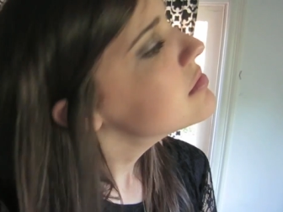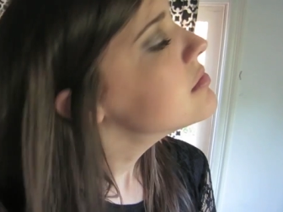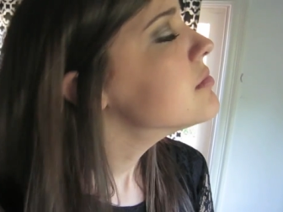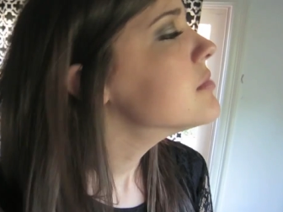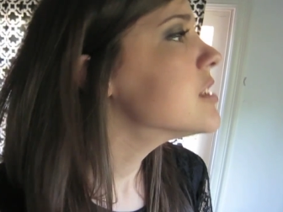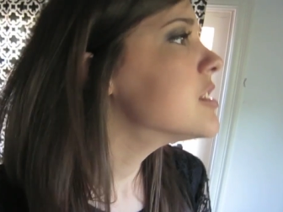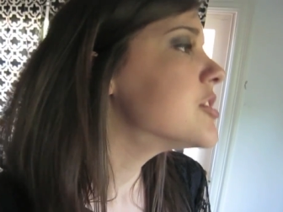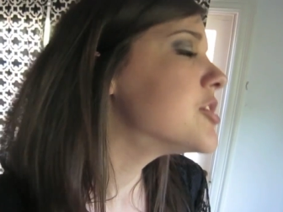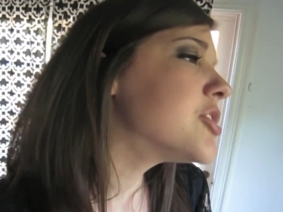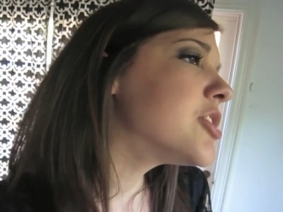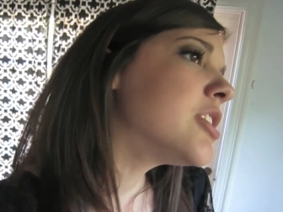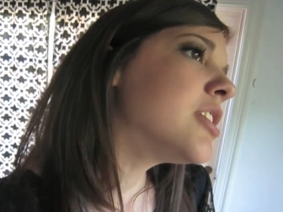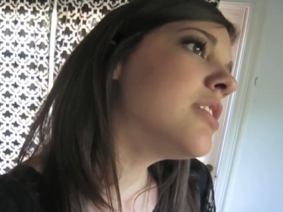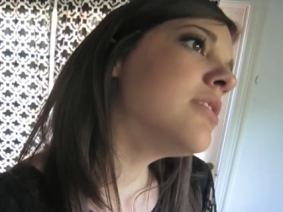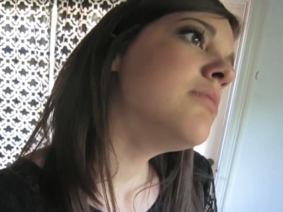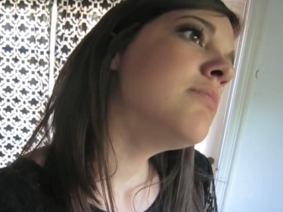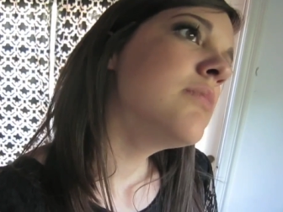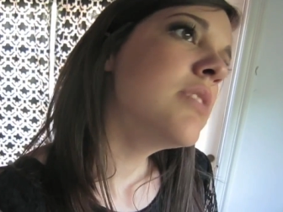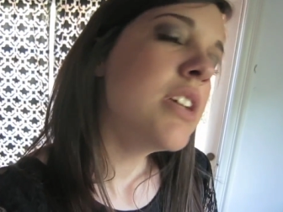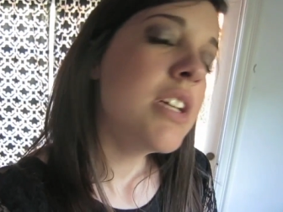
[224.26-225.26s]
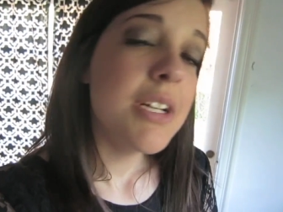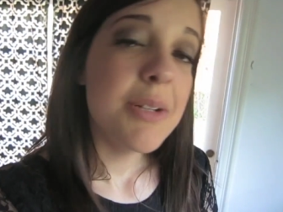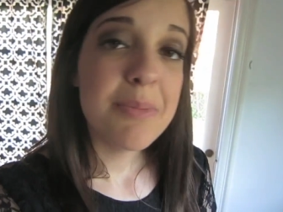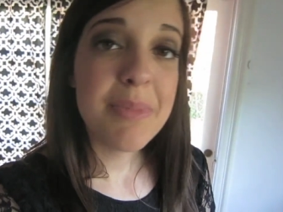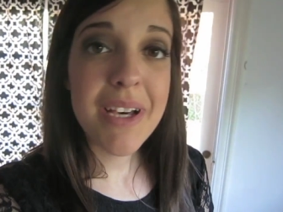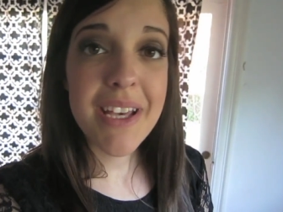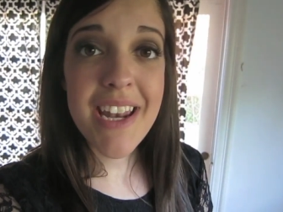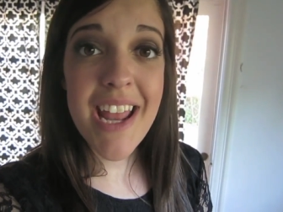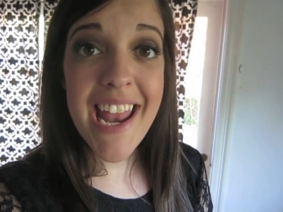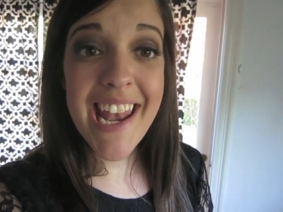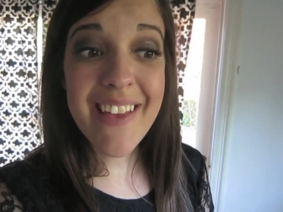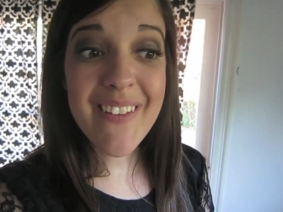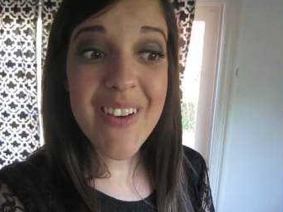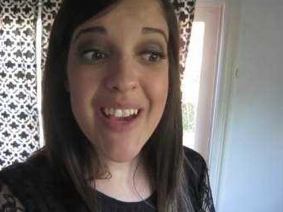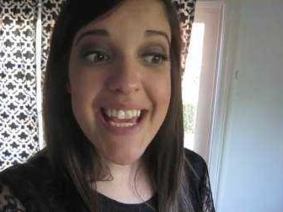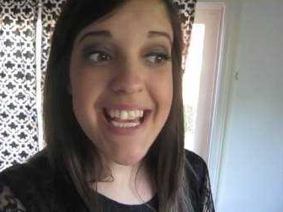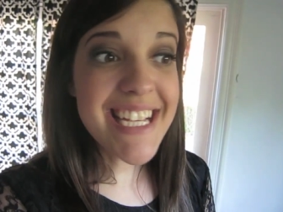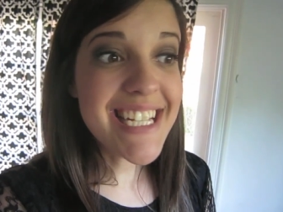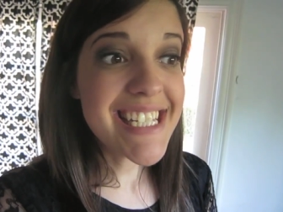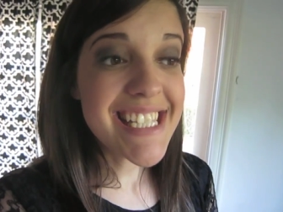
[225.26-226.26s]
Not sure. But
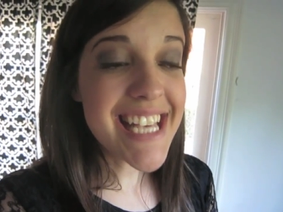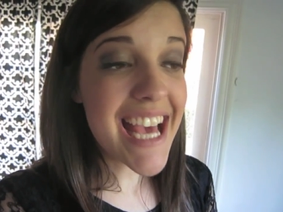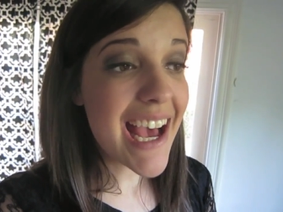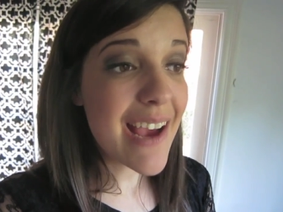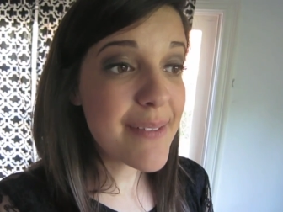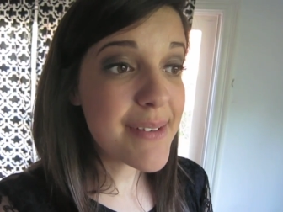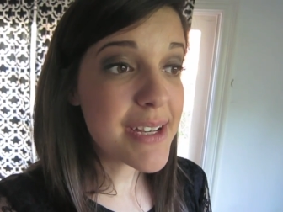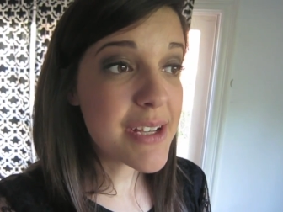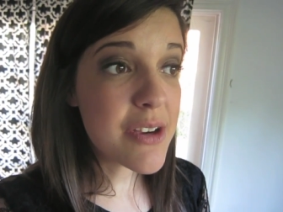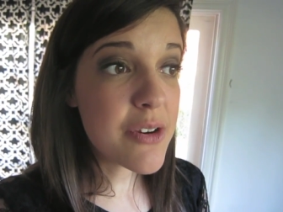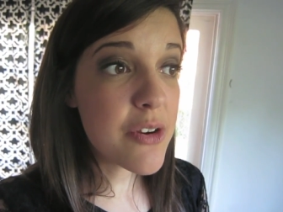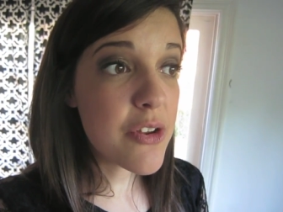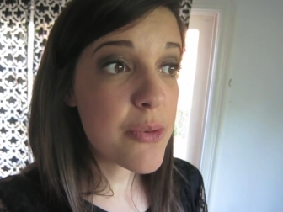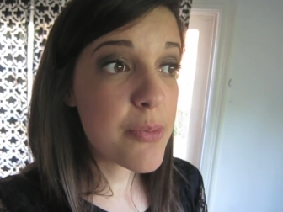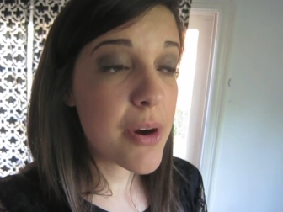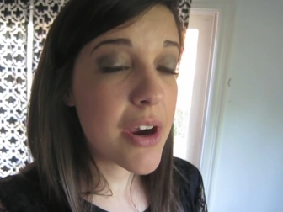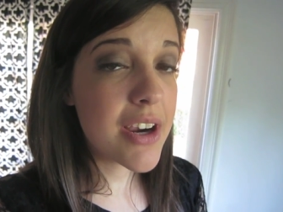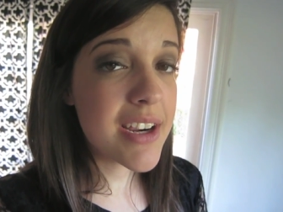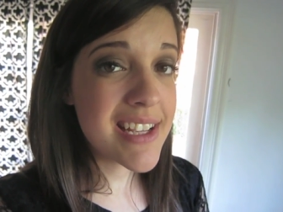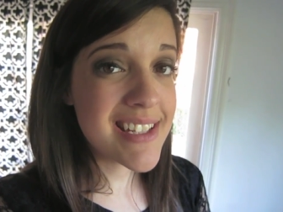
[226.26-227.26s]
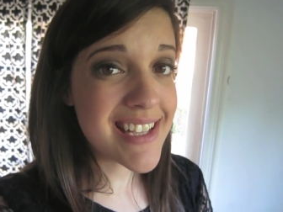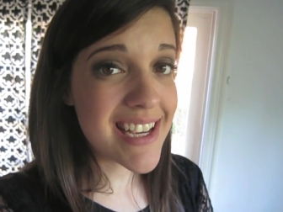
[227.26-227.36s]
anyways, I'm going to go to the parties.